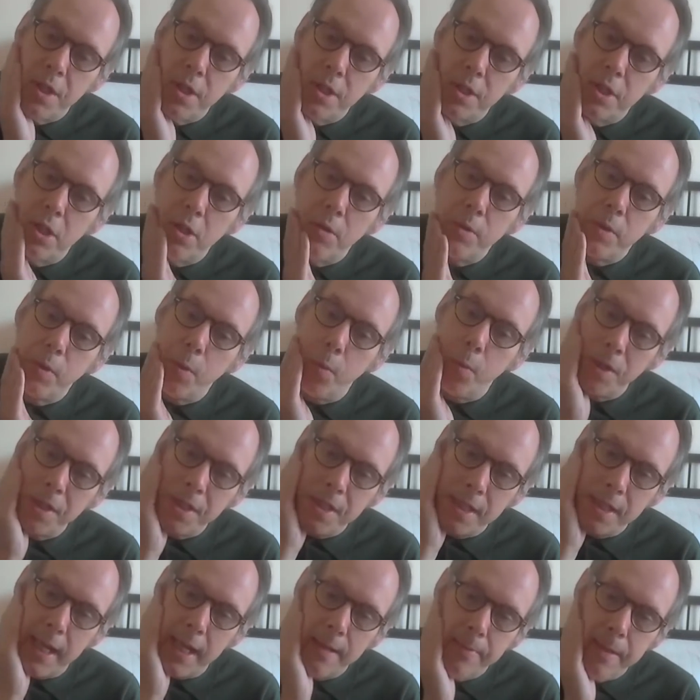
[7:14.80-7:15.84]
to do is we wanted
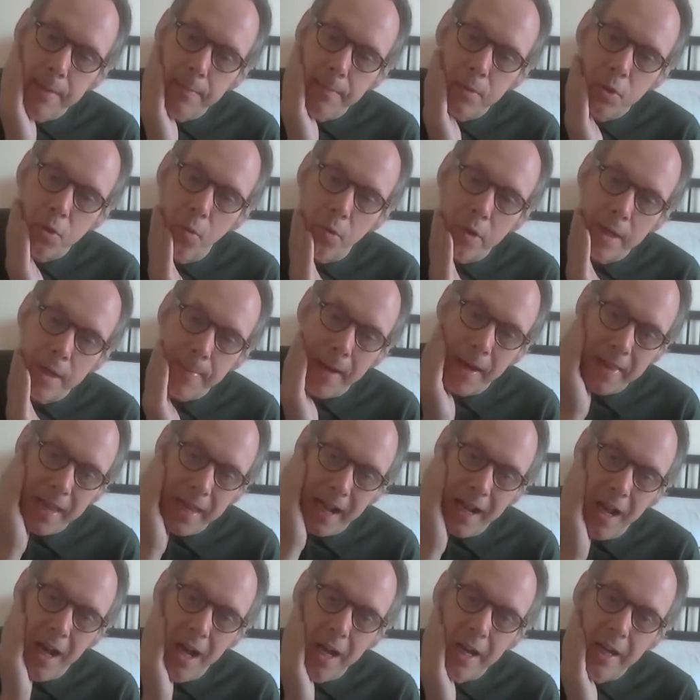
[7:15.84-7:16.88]
to get people talking about their
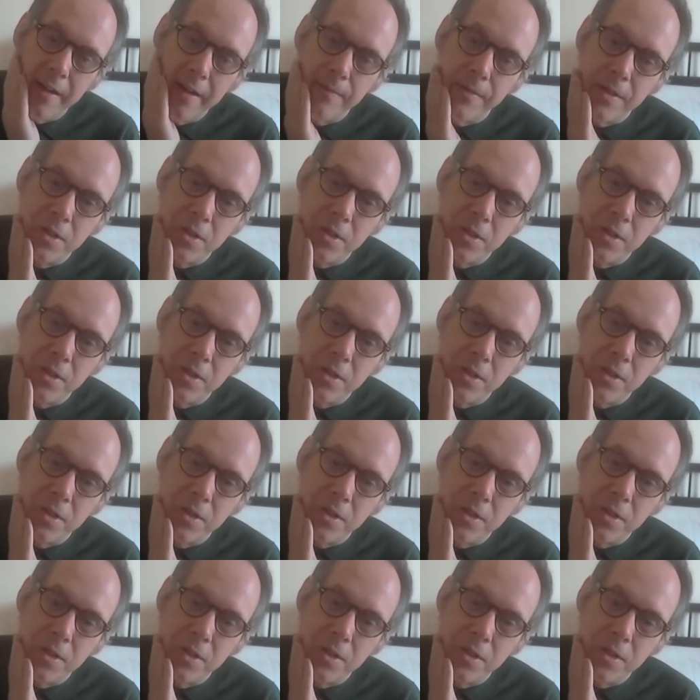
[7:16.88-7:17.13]
lives,